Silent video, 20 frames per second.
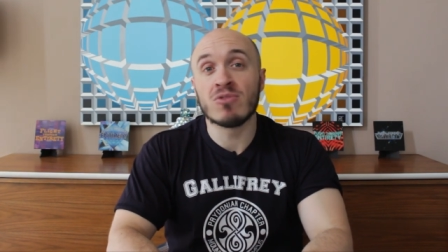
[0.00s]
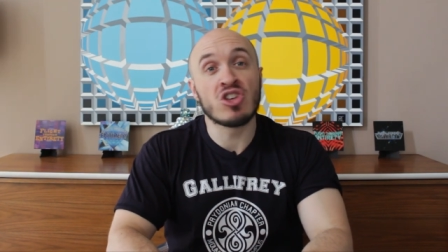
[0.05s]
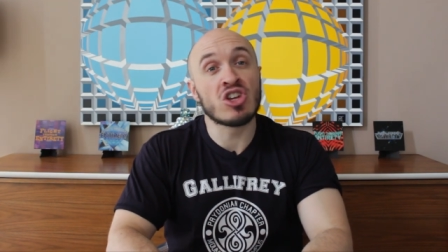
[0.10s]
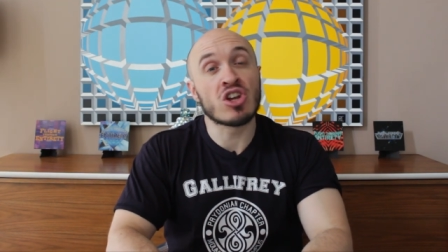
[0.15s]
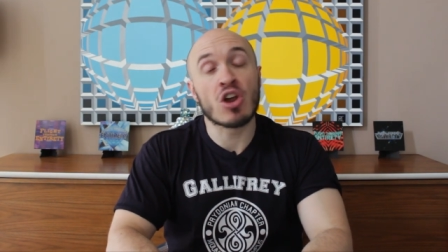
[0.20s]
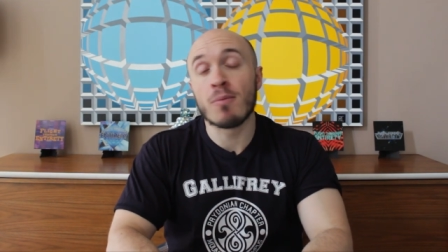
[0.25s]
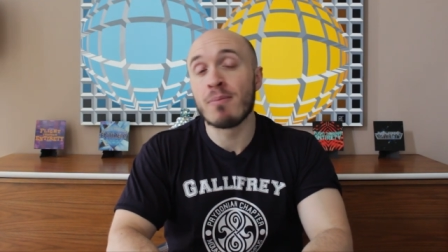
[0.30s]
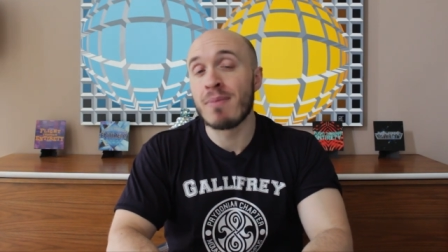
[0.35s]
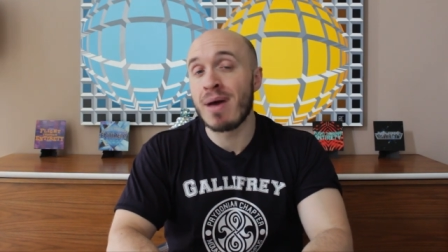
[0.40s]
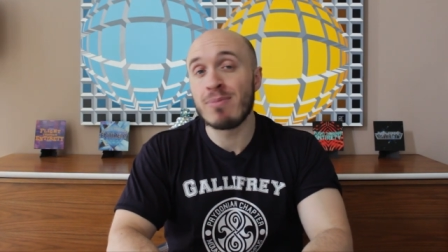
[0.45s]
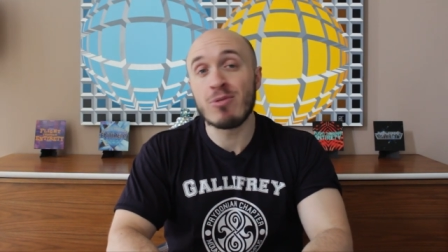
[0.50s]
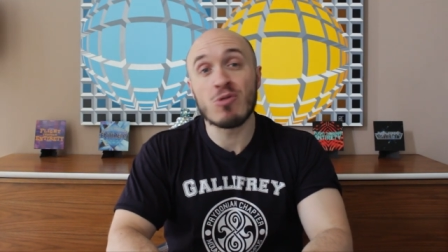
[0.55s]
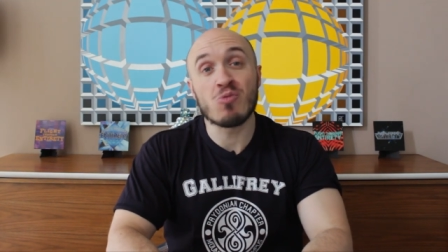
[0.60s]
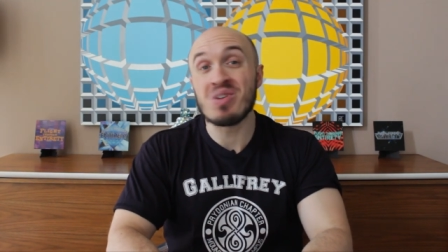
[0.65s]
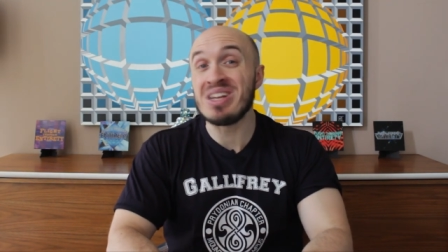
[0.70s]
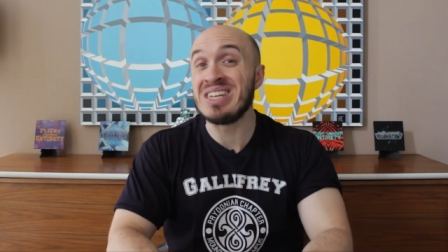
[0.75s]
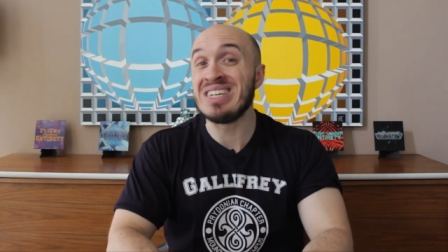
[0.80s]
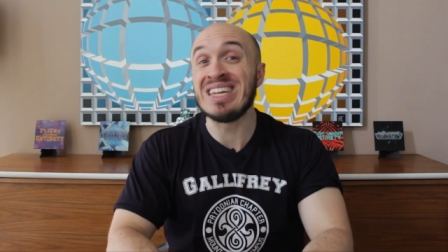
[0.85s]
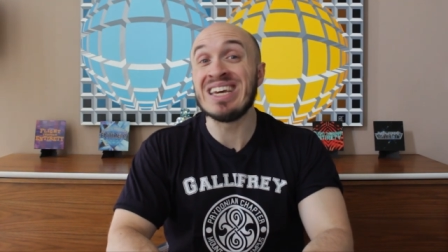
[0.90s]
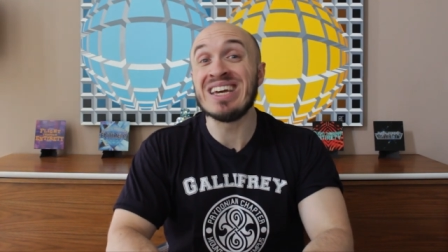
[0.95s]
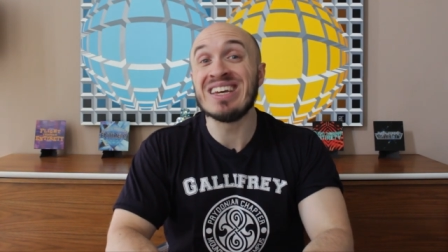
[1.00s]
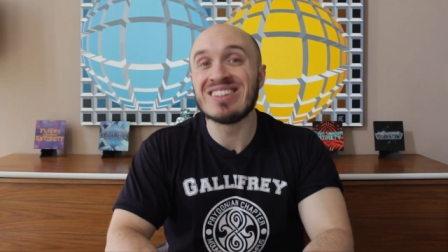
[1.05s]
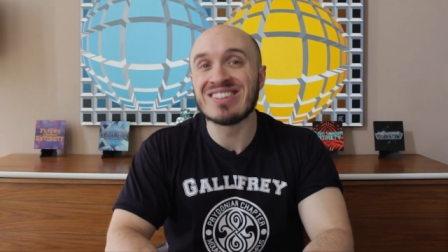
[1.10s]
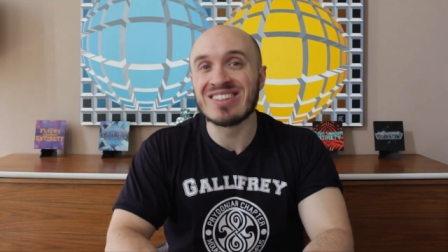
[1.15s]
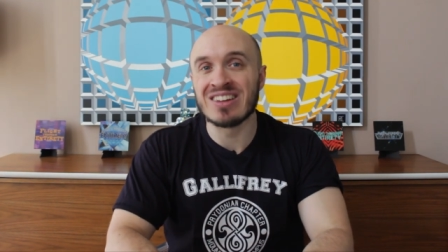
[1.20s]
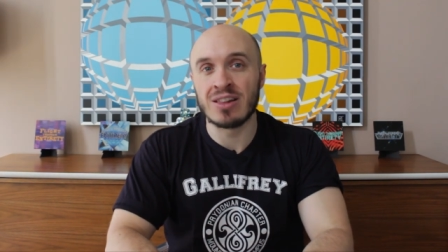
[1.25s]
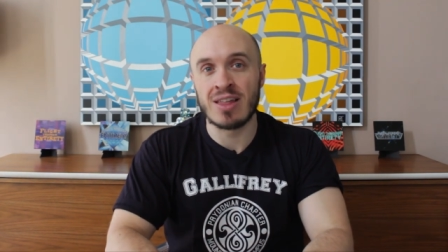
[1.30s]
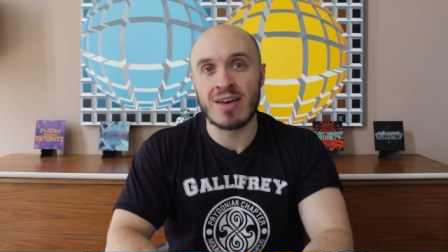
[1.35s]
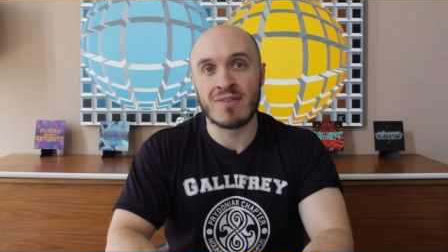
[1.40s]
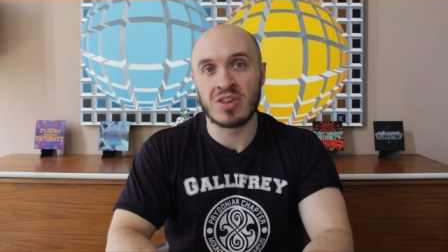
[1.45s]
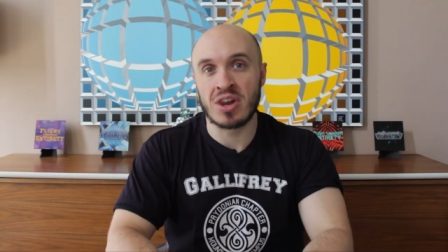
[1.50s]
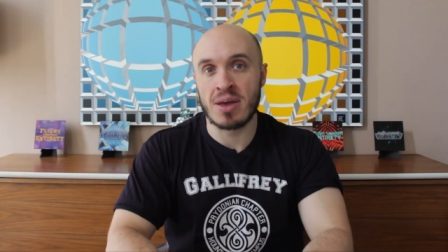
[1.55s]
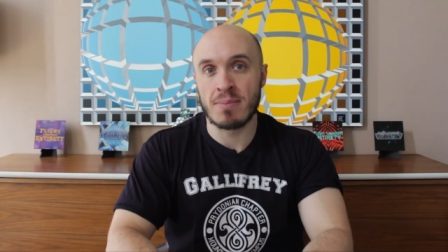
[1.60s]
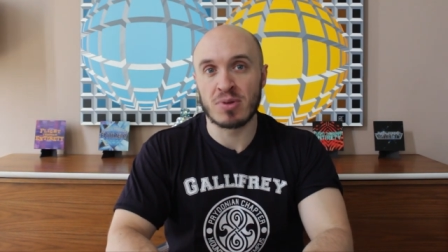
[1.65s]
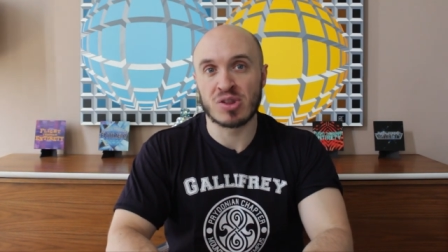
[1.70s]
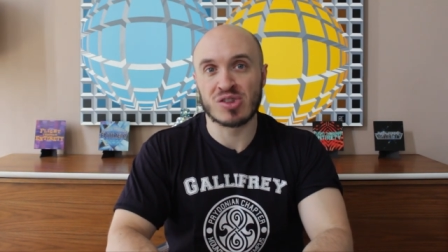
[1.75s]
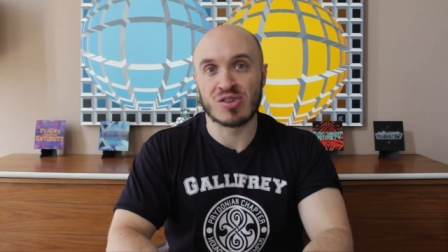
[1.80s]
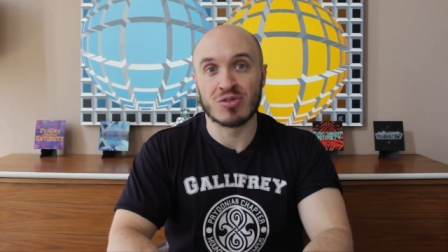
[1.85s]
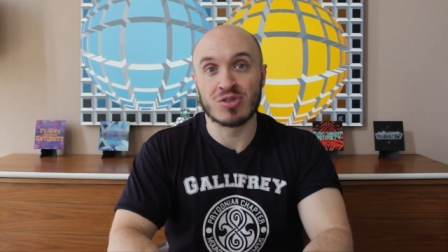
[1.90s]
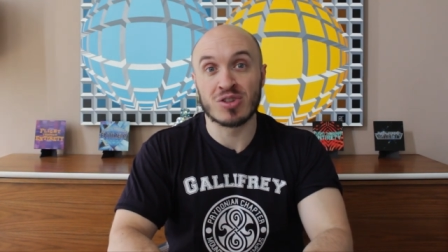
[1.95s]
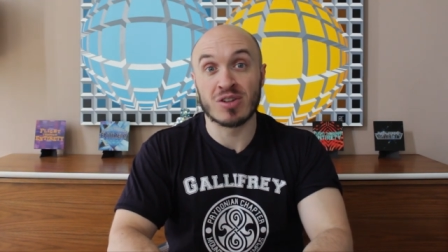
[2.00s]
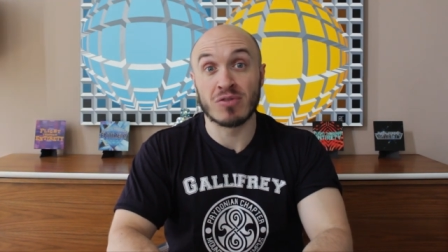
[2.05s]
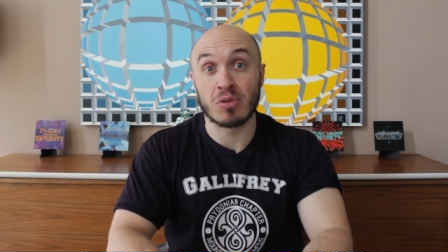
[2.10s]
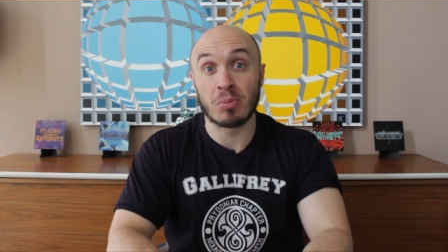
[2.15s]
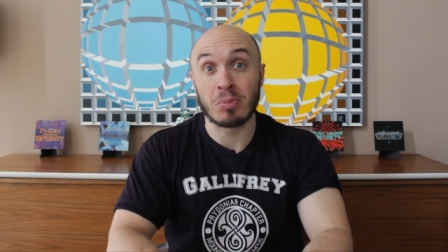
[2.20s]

you know, maybe we needed 11 episodes of